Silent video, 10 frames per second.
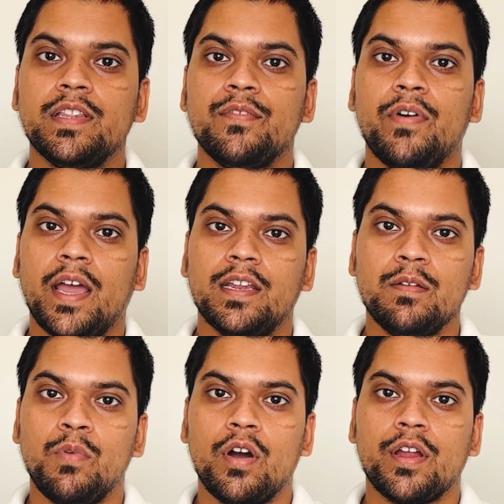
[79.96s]
in the final
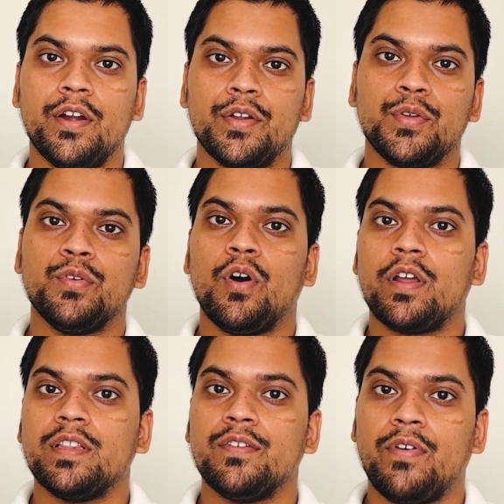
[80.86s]
mock interview
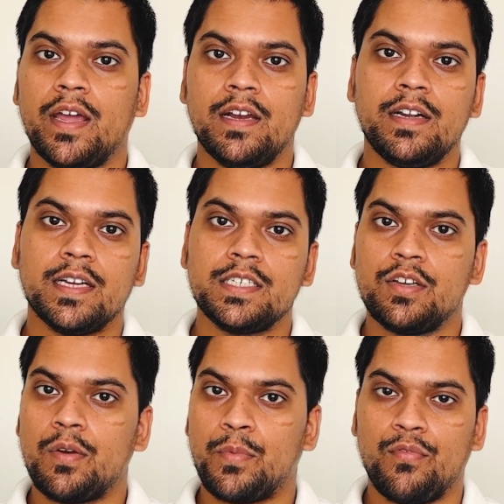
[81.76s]
or in the final test
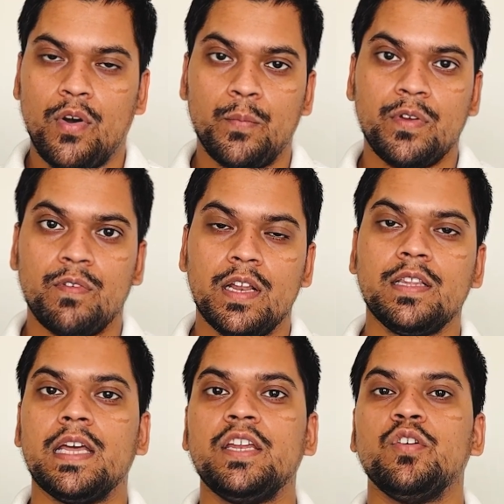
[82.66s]
you are performing
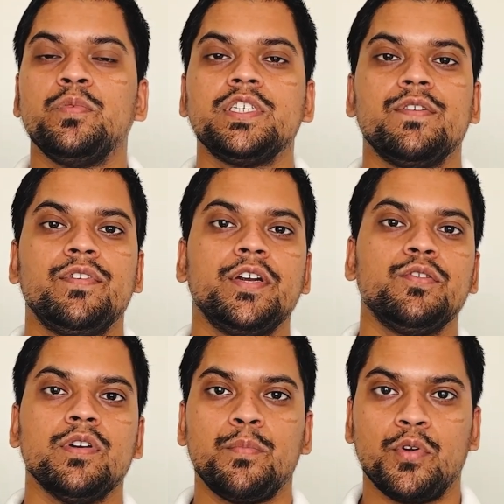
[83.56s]
well, then you'll be shifted to a